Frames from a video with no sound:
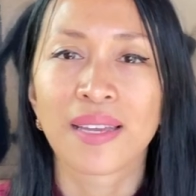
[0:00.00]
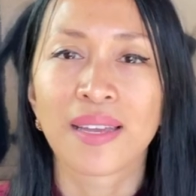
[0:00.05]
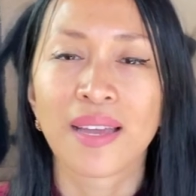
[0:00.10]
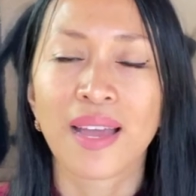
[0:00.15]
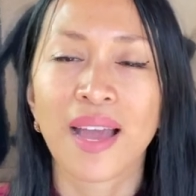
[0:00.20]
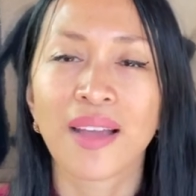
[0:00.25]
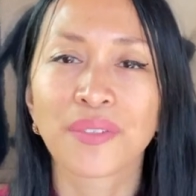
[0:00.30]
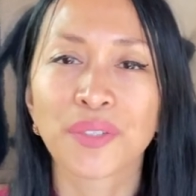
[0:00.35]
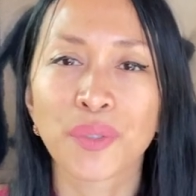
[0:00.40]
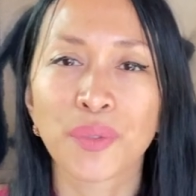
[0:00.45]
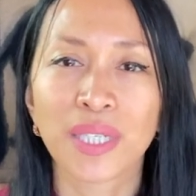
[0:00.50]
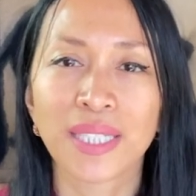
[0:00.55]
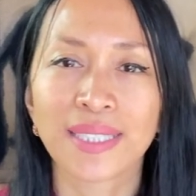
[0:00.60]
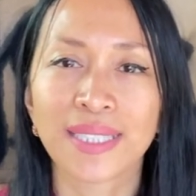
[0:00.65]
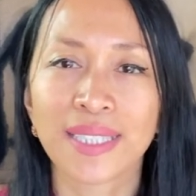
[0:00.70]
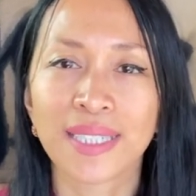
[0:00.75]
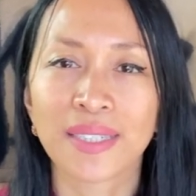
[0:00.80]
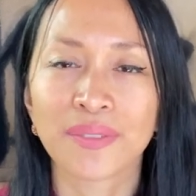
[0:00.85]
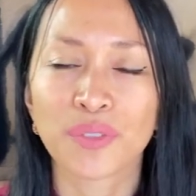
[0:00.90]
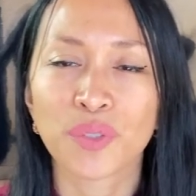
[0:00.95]
Have a great
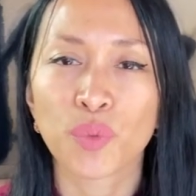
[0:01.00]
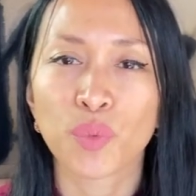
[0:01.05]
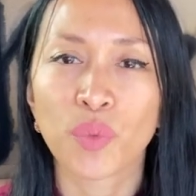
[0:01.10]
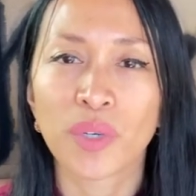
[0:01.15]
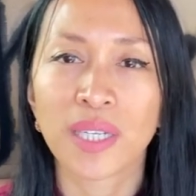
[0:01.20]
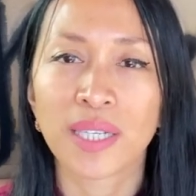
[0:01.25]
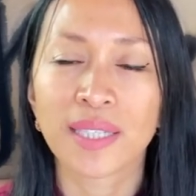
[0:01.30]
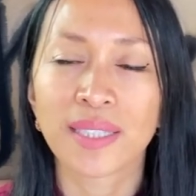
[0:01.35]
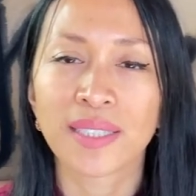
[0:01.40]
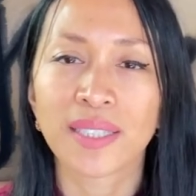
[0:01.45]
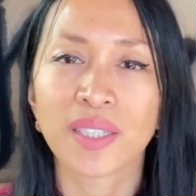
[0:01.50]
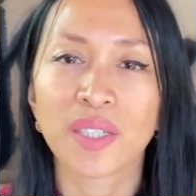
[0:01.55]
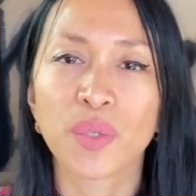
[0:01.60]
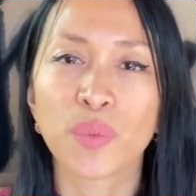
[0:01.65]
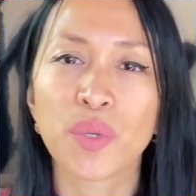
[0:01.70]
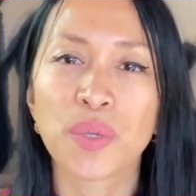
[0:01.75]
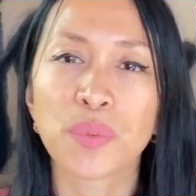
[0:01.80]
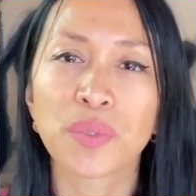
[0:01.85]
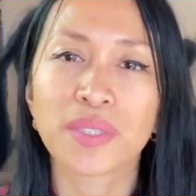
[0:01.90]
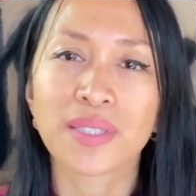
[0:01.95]
day, everyone.
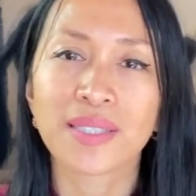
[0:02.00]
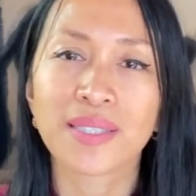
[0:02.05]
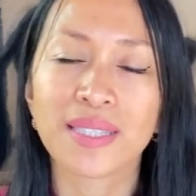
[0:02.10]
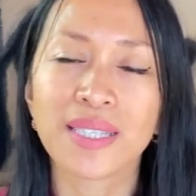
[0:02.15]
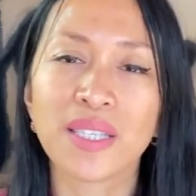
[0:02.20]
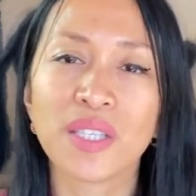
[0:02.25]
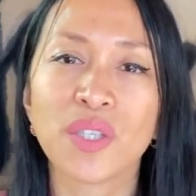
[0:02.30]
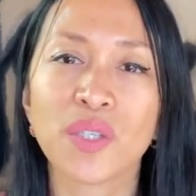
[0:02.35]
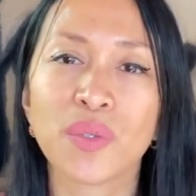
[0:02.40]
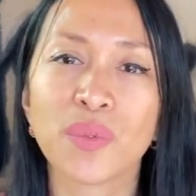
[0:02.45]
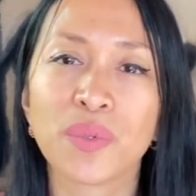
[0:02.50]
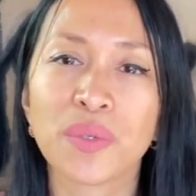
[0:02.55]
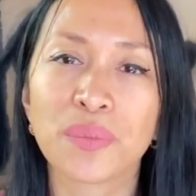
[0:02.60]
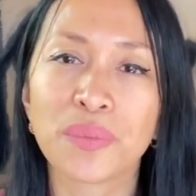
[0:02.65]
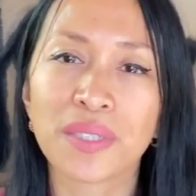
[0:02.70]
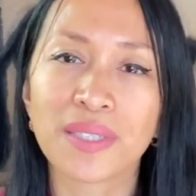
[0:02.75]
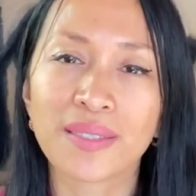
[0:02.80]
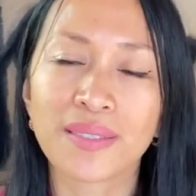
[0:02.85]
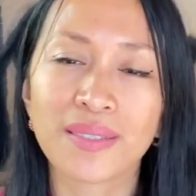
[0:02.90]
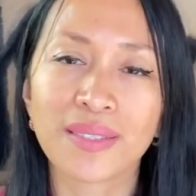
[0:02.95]
We will see you when
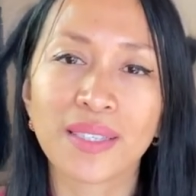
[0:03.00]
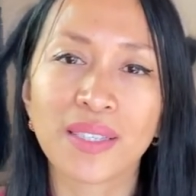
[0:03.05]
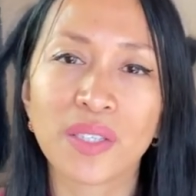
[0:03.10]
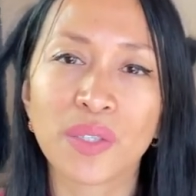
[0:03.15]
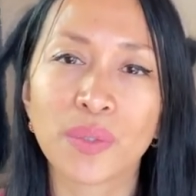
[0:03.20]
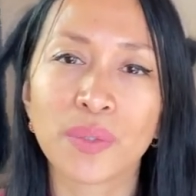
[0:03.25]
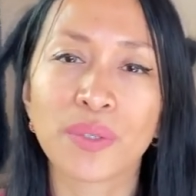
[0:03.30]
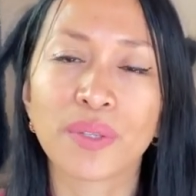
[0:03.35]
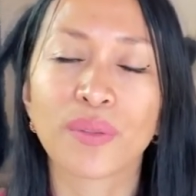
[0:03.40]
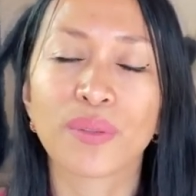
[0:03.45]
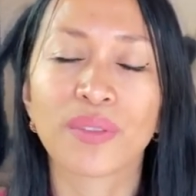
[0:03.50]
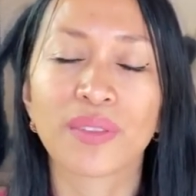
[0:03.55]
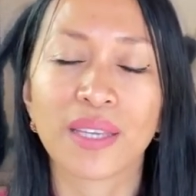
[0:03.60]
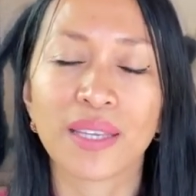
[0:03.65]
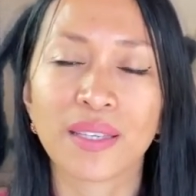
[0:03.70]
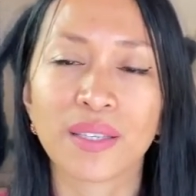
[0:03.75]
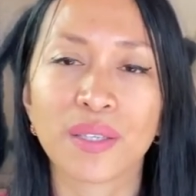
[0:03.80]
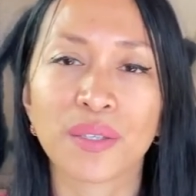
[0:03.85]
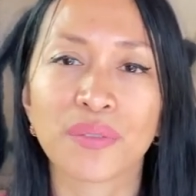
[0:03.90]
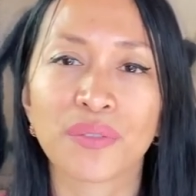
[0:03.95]
we see you.
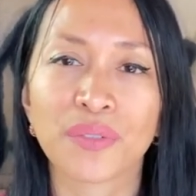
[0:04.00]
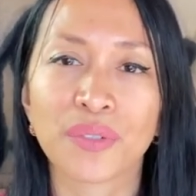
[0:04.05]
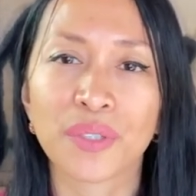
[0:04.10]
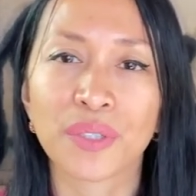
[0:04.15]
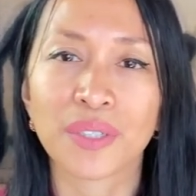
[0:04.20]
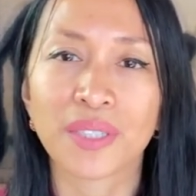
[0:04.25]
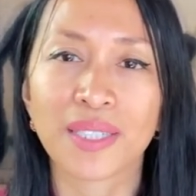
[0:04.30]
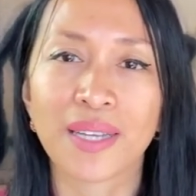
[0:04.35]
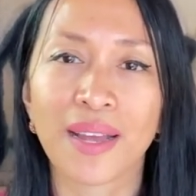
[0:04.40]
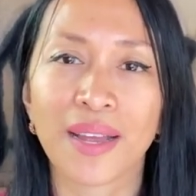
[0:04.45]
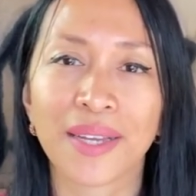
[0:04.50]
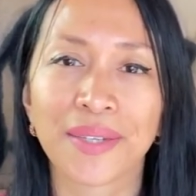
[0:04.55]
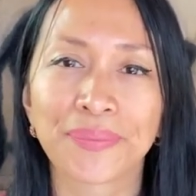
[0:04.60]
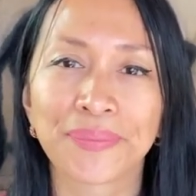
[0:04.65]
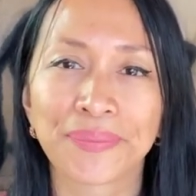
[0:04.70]
Thank you for your time.